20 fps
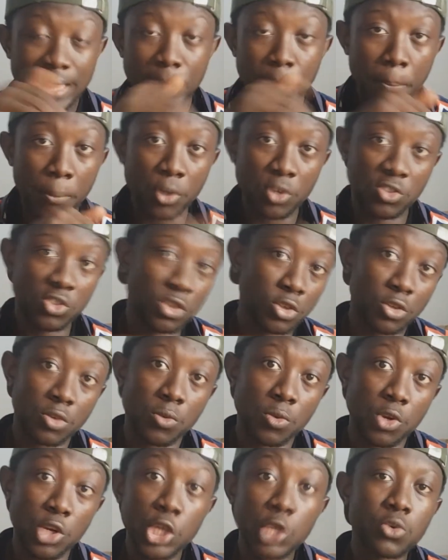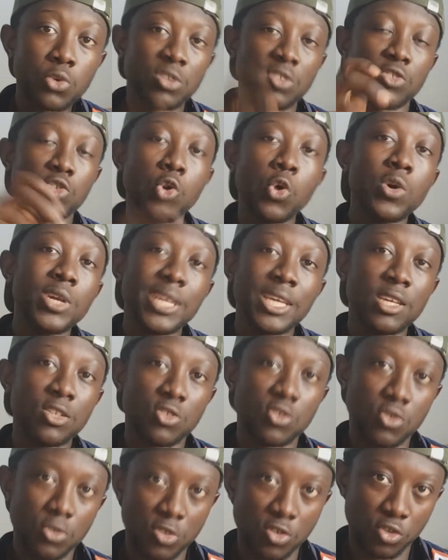moisture liquids going
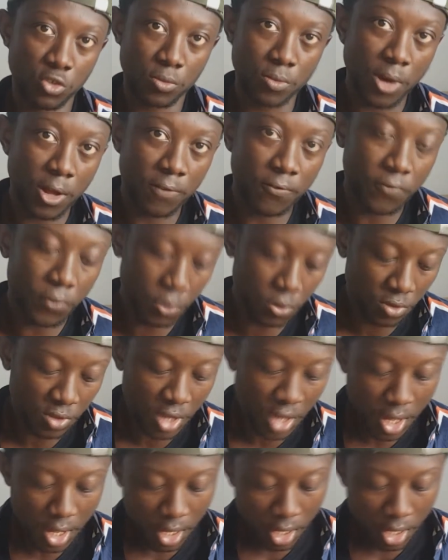into the smartphones.